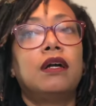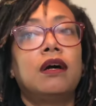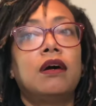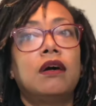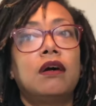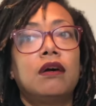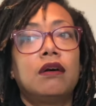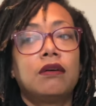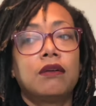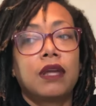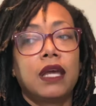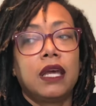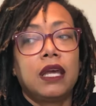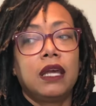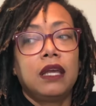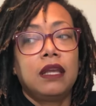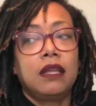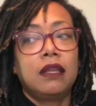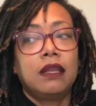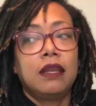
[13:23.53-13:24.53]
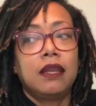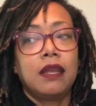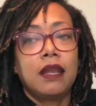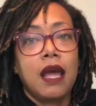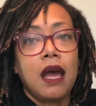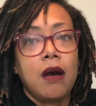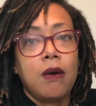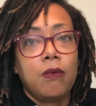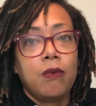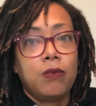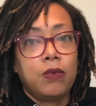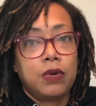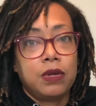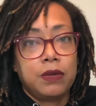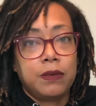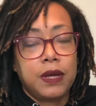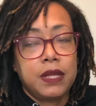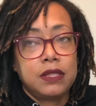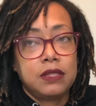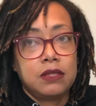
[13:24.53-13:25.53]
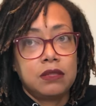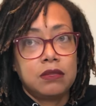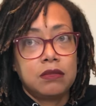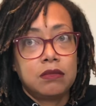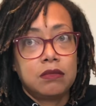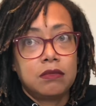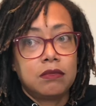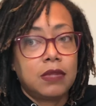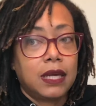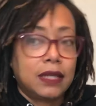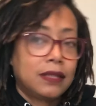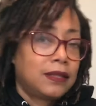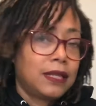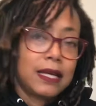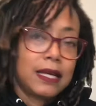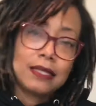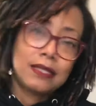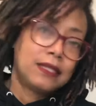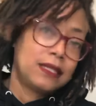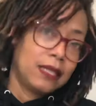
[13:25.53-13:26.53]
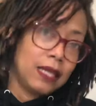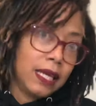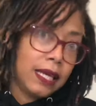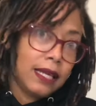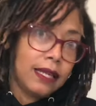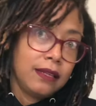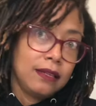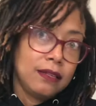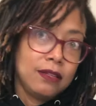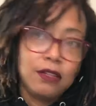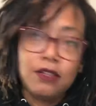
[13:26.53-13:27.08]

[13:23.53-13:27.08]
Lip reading: okay, now what do I do? Like, that's it?